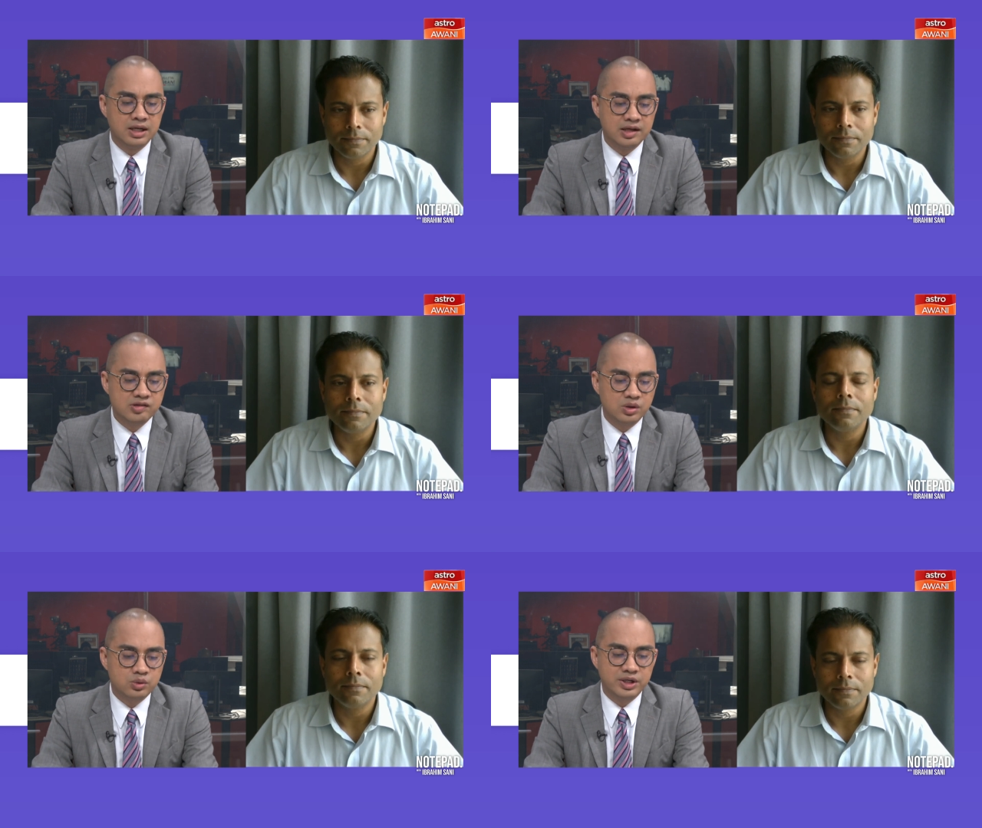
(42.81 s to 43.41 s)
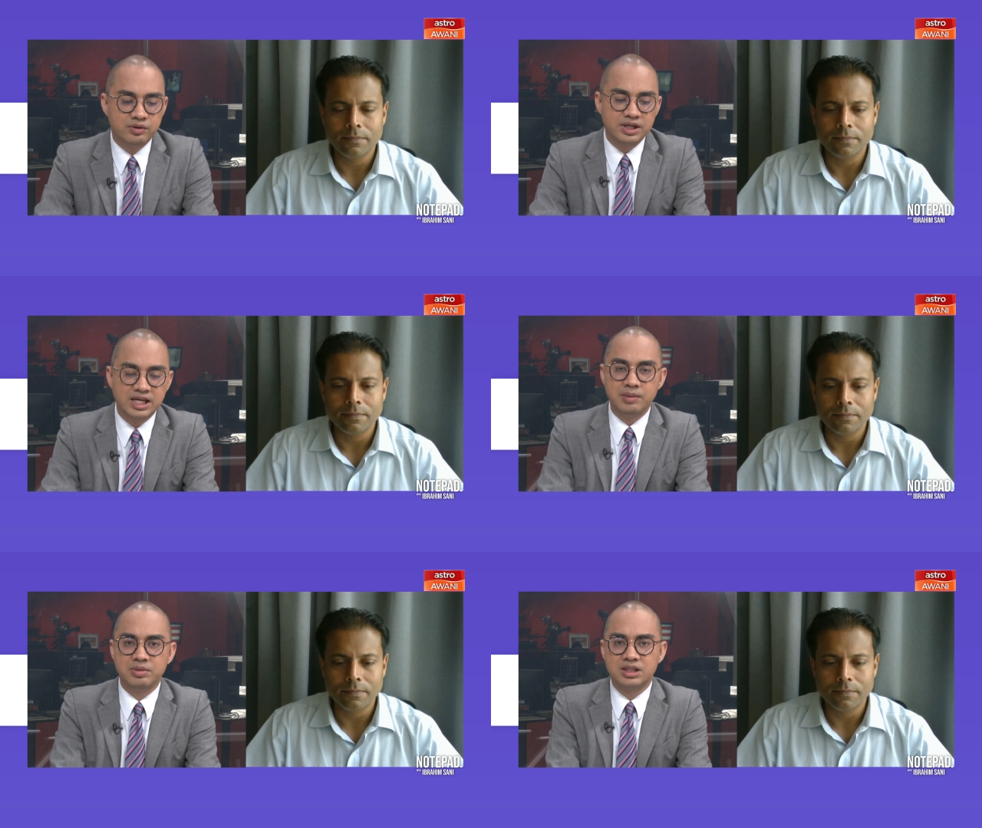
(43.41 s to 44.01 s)
Speaker 1: Let's do a quick
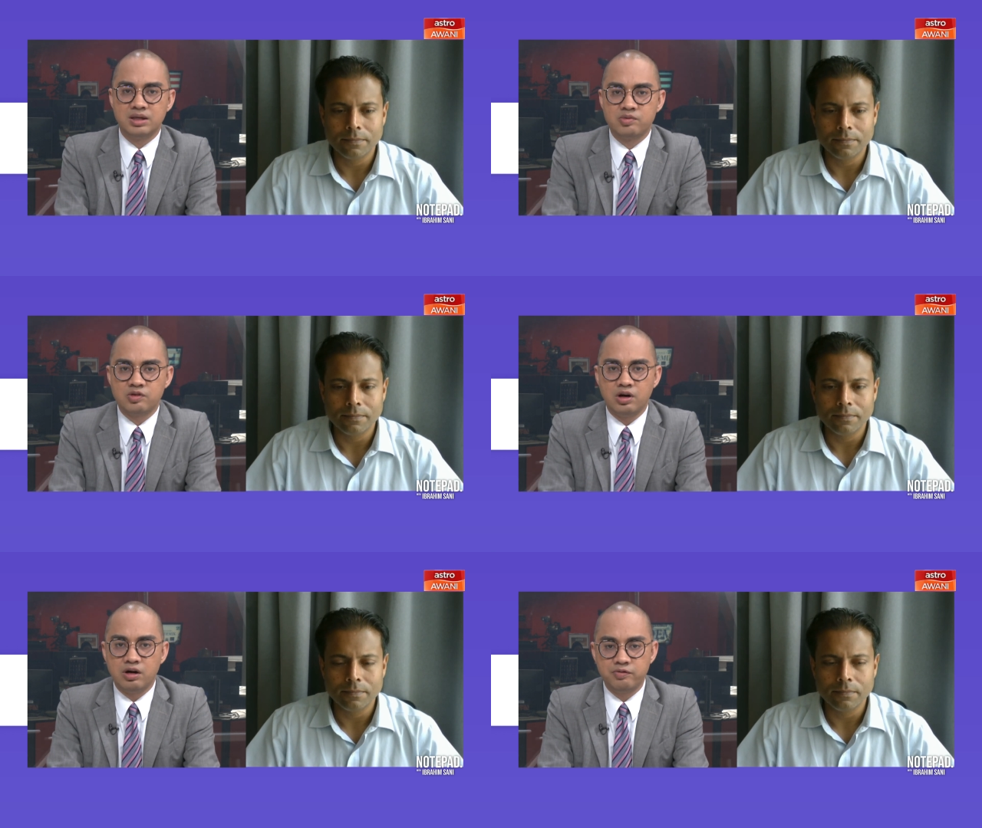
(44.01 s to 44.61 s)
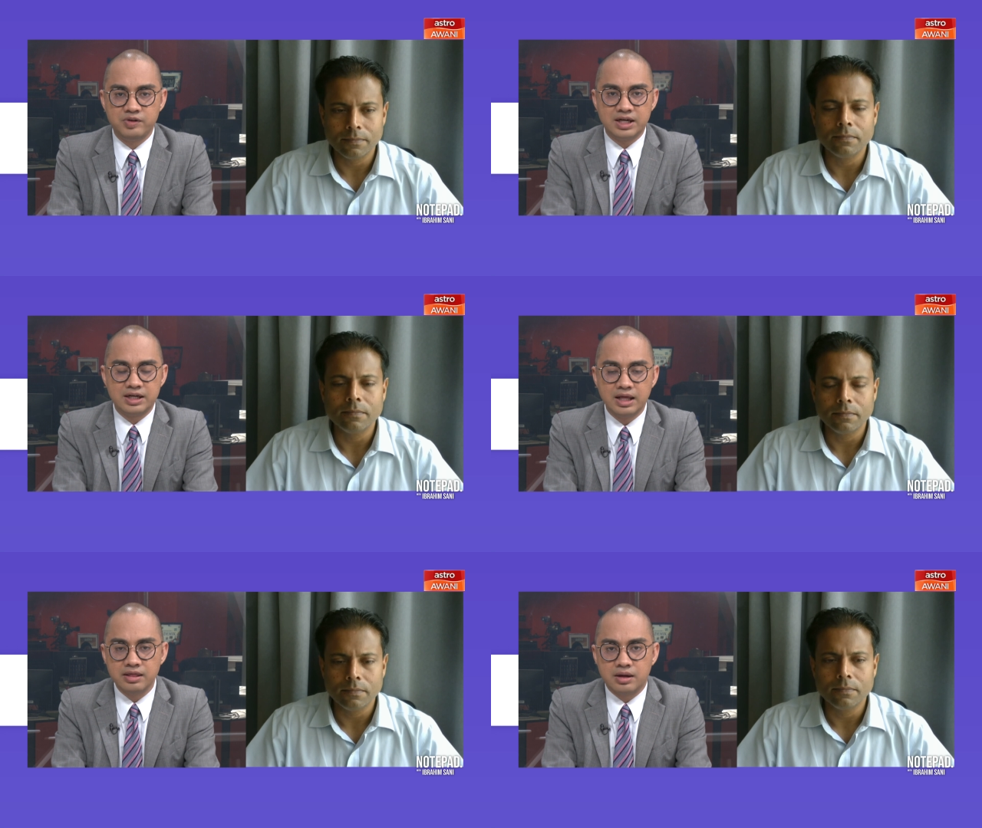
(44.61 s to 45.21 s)
recap in terms of yet
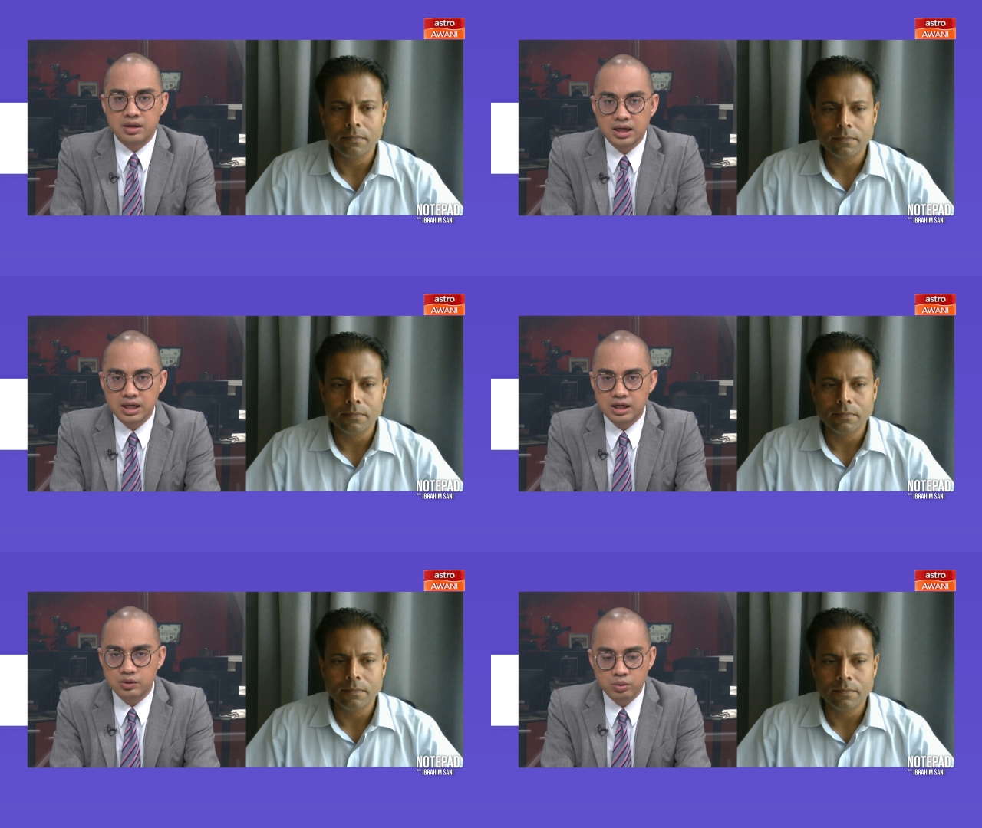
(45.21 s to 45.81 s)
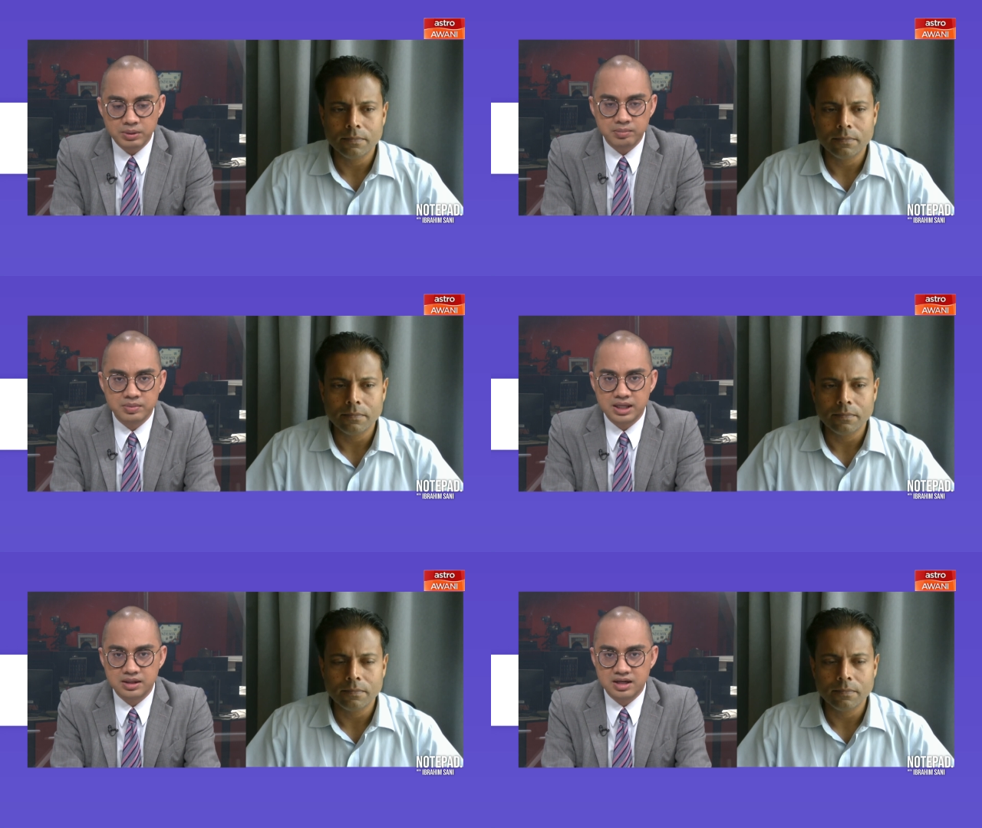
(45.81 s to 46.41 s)
another uh, roadmap
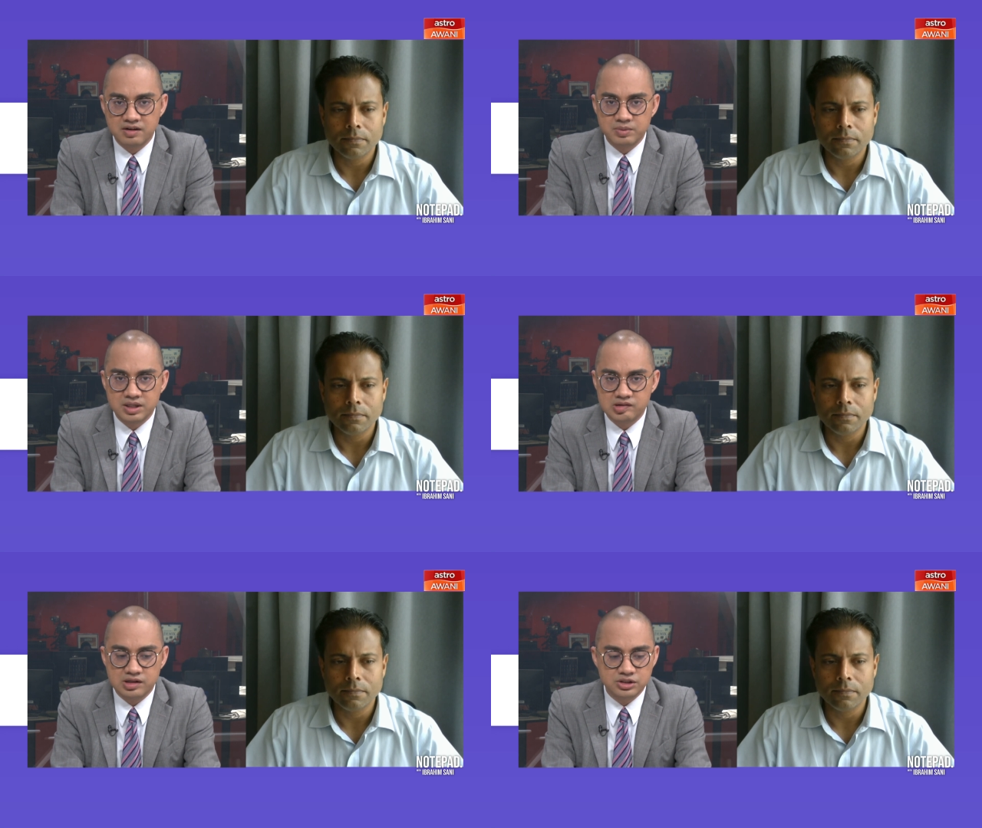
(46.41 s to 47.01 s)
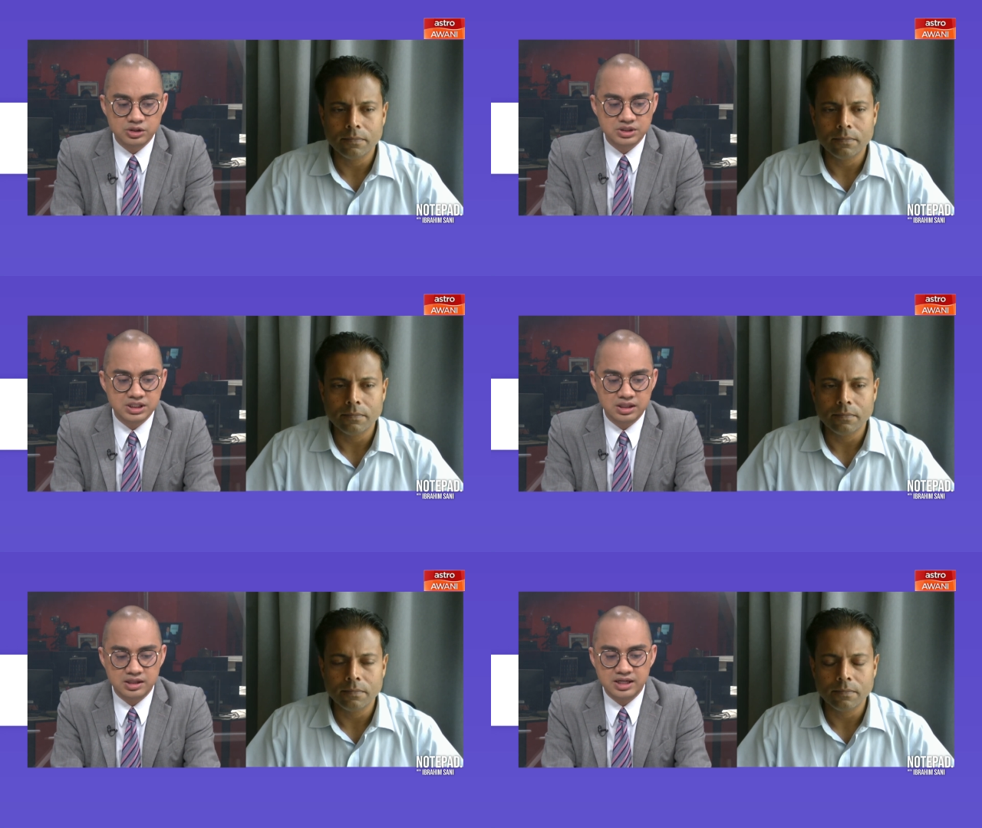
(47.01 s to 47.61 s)
that the government is
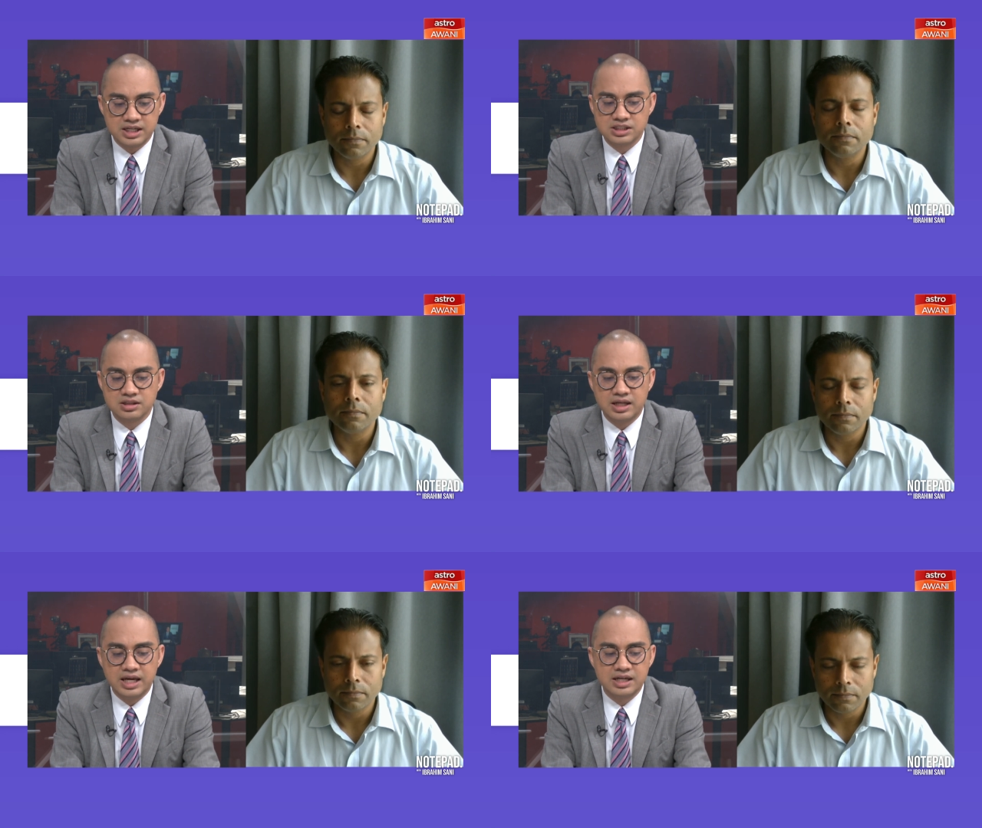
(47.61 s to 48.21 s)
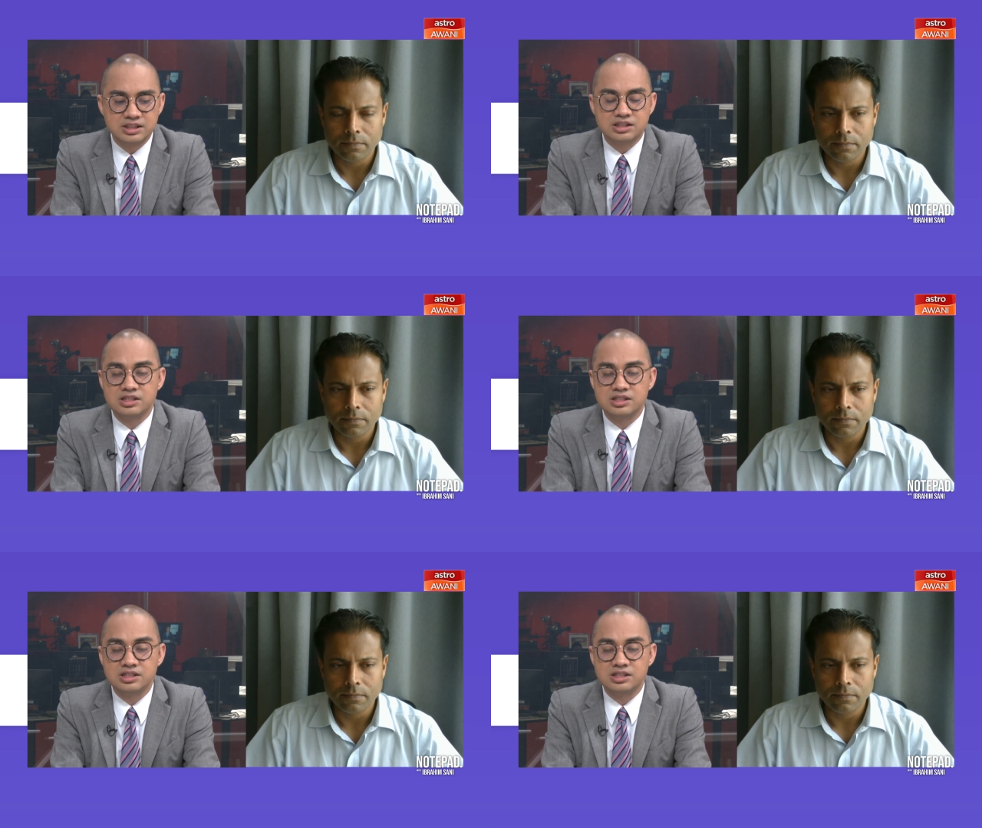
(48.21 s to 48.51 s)
introducing, the National Energy